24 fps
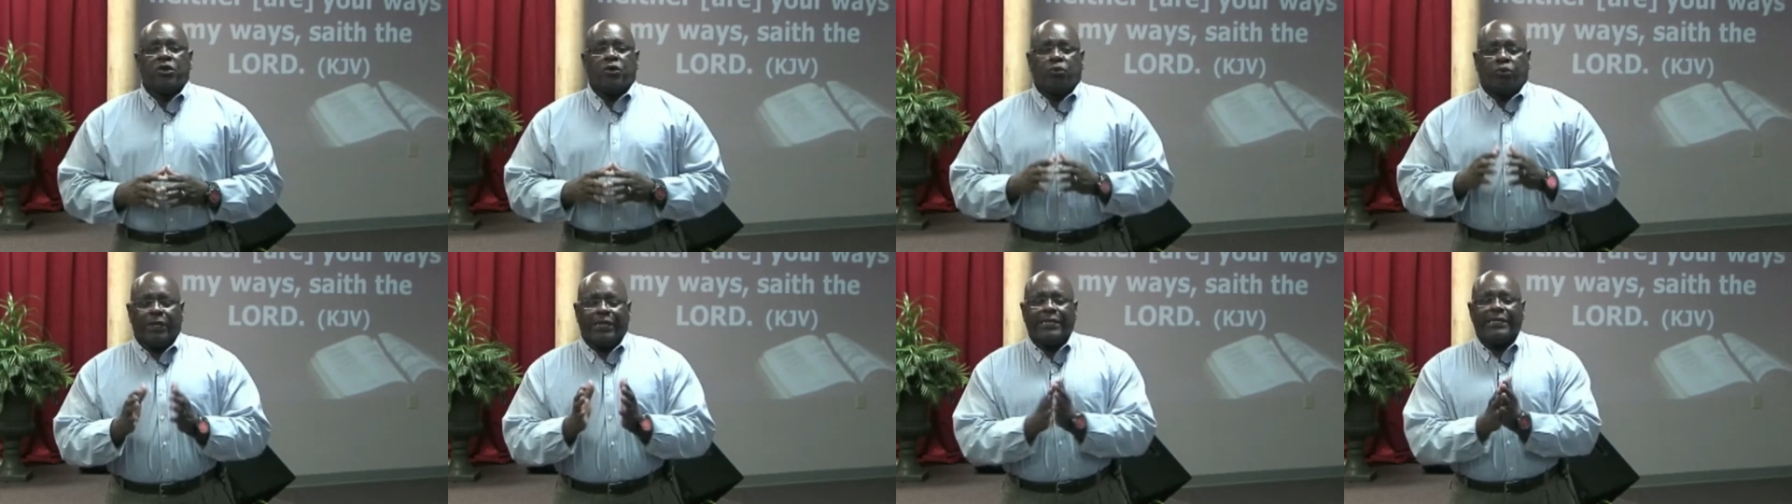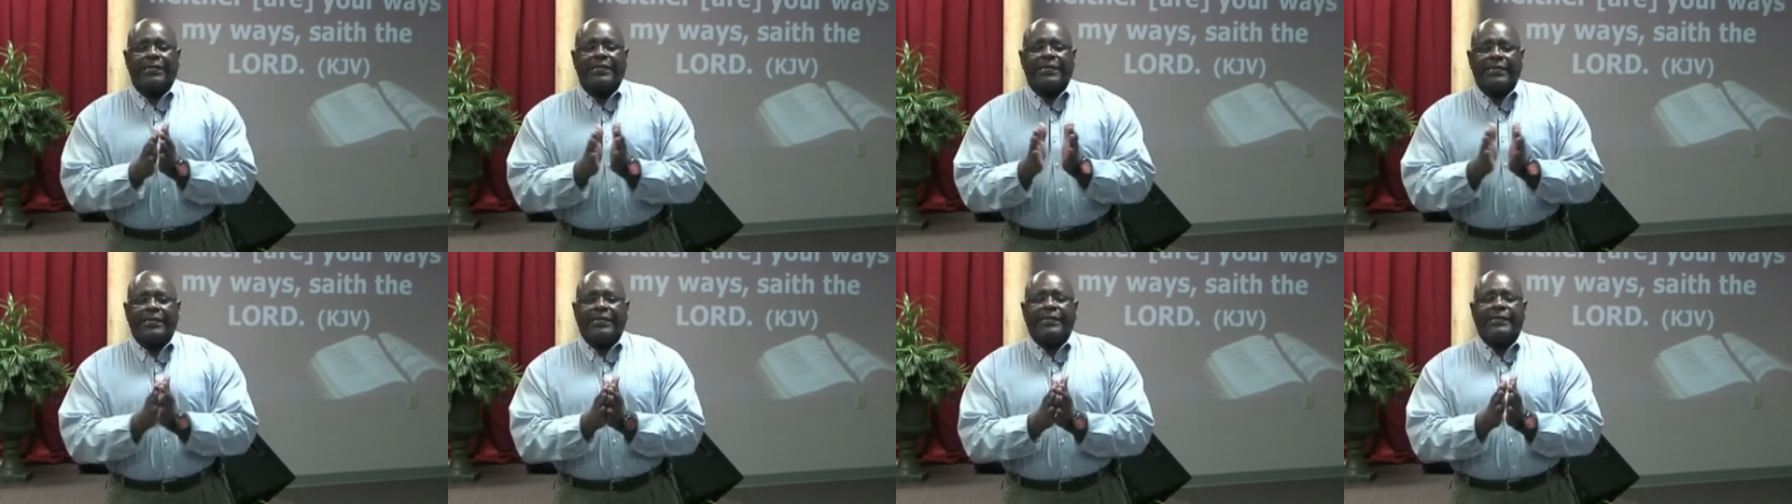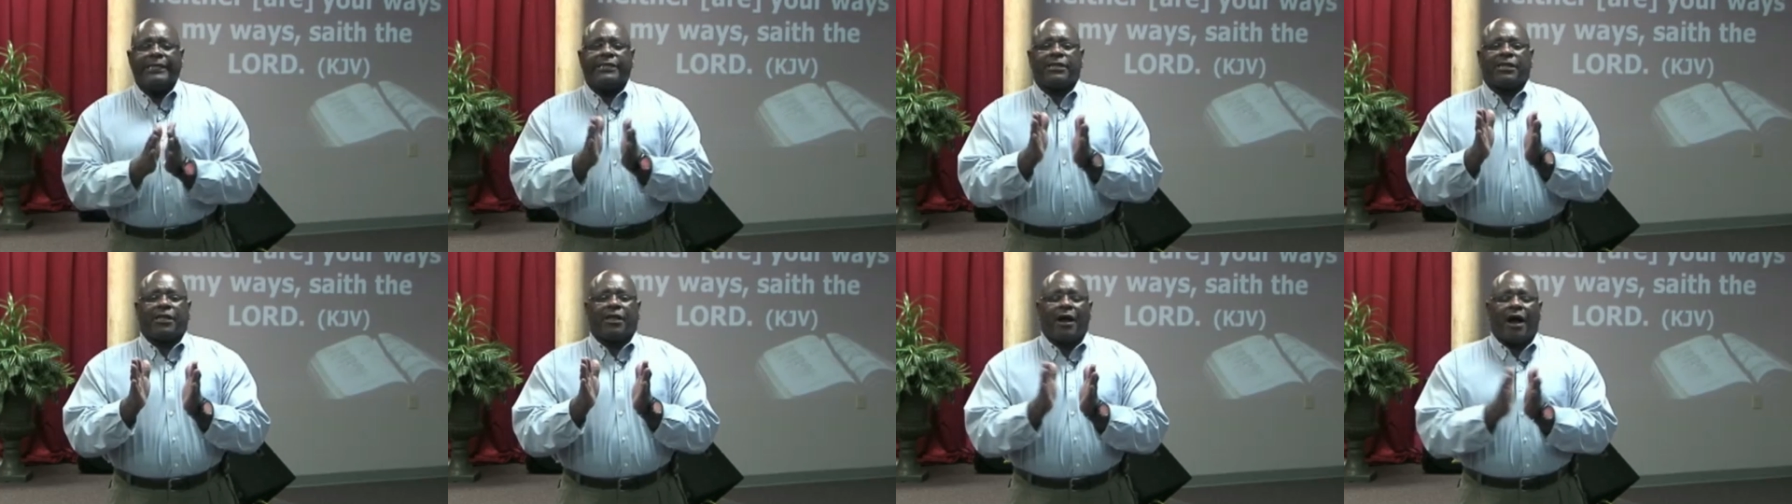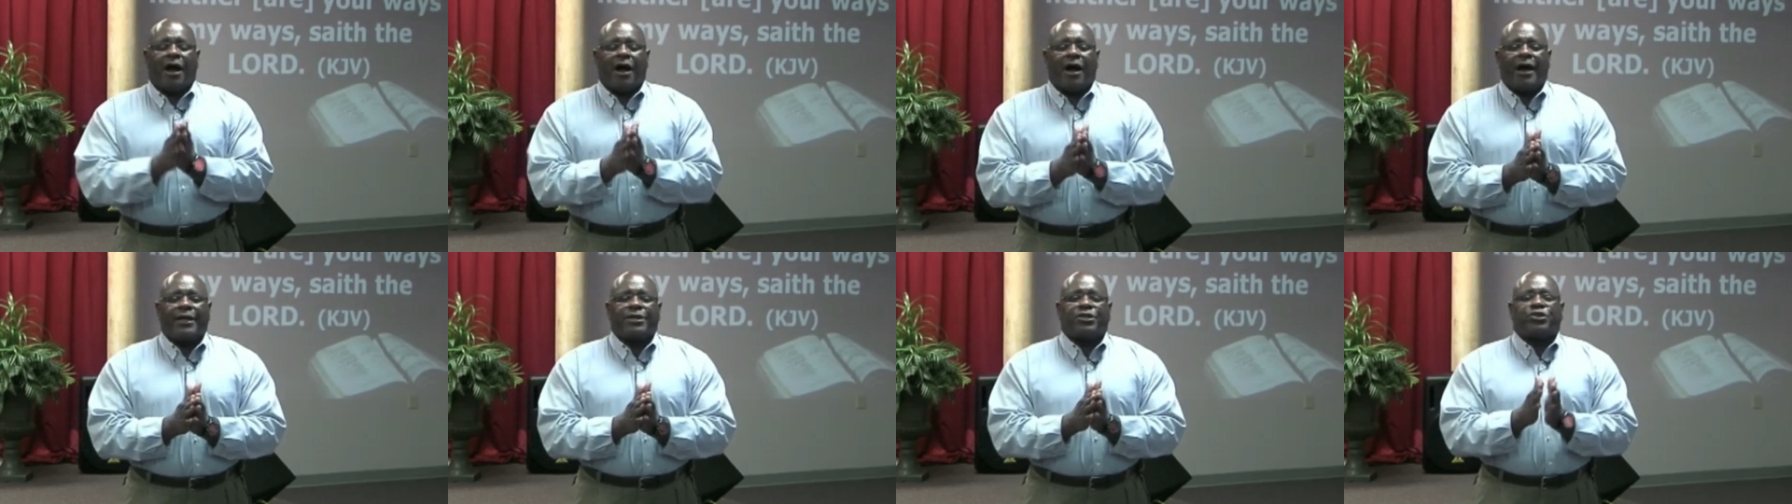We need
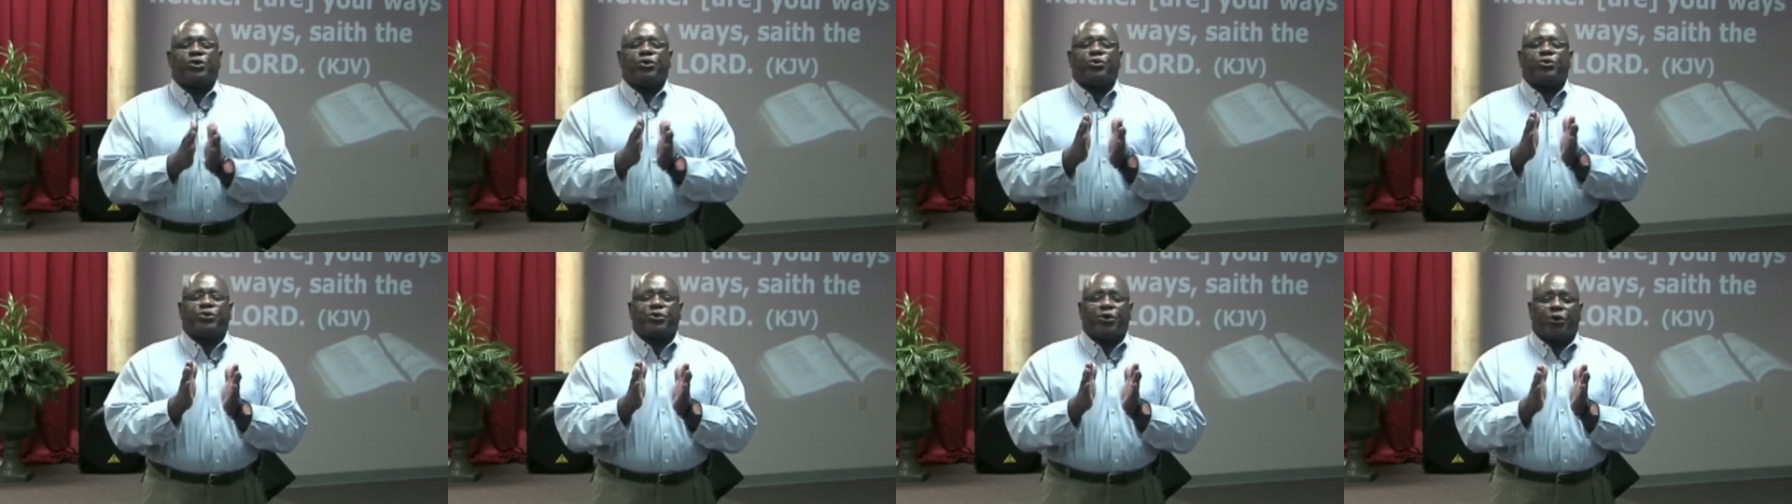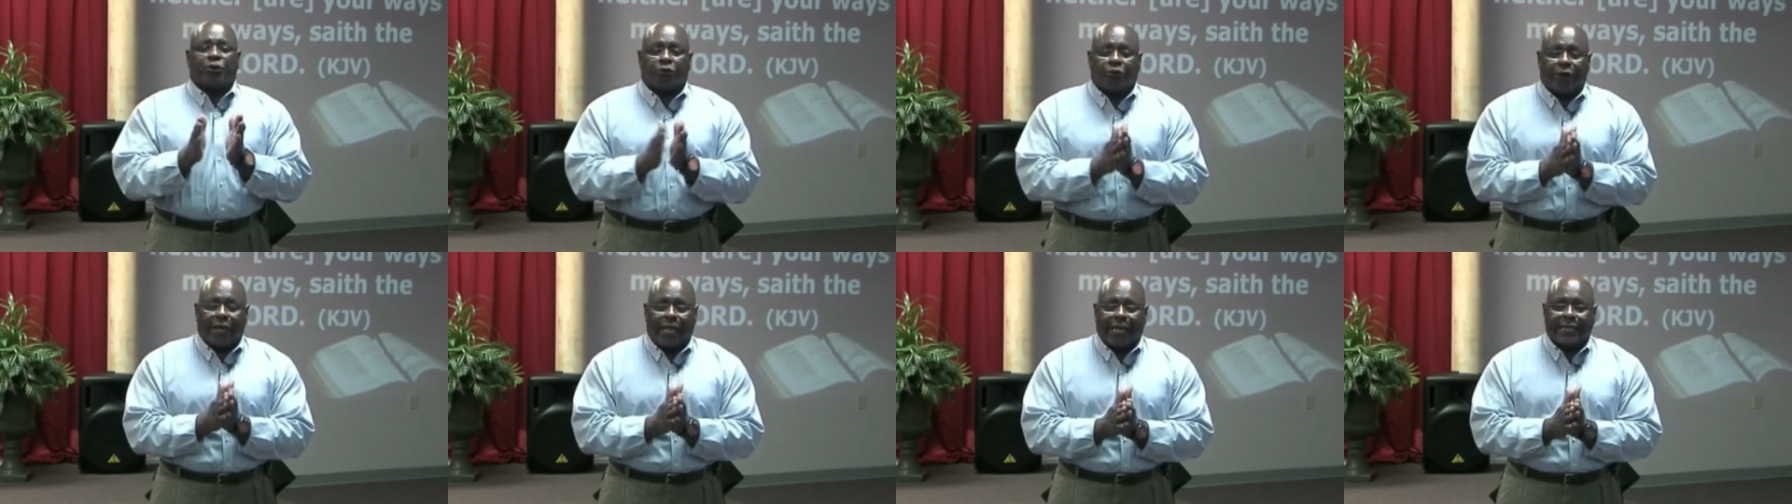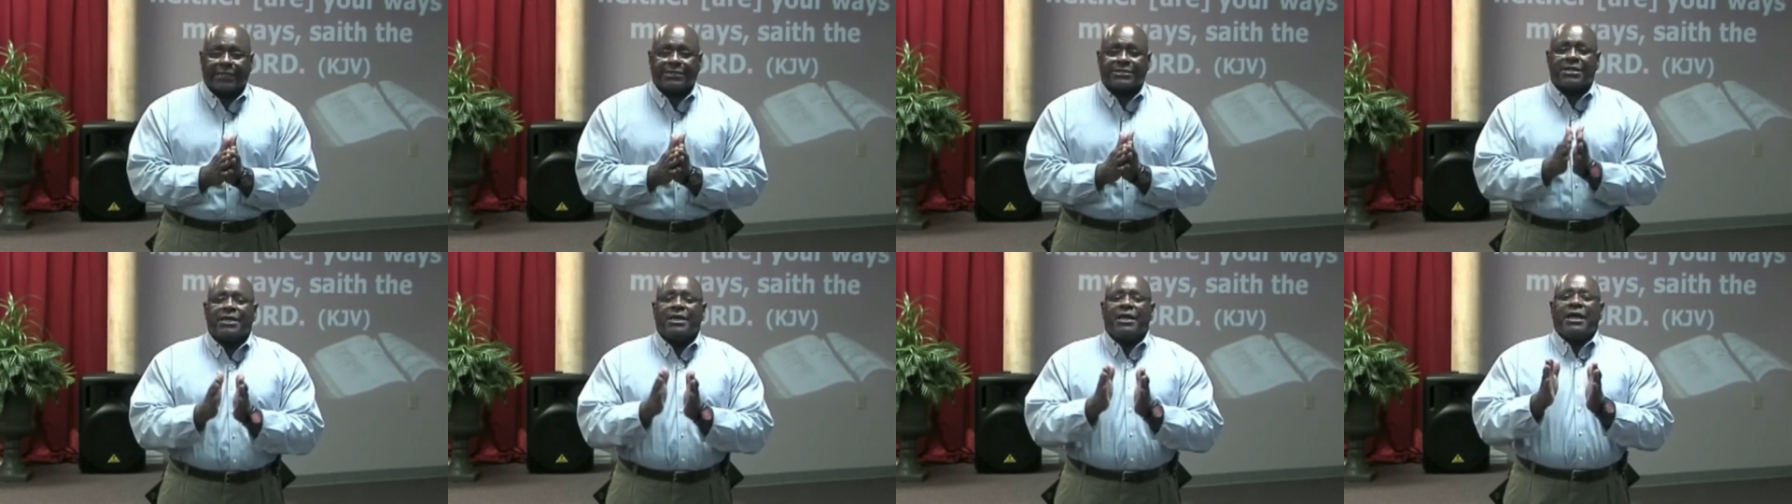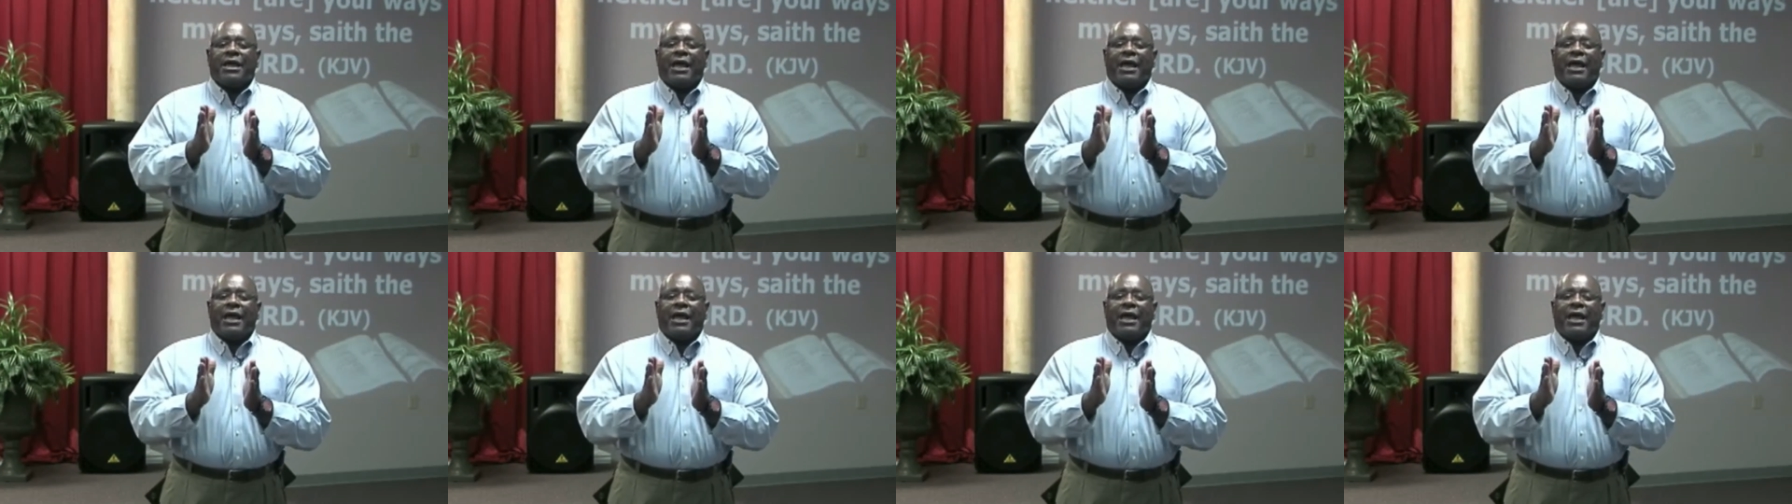God to direct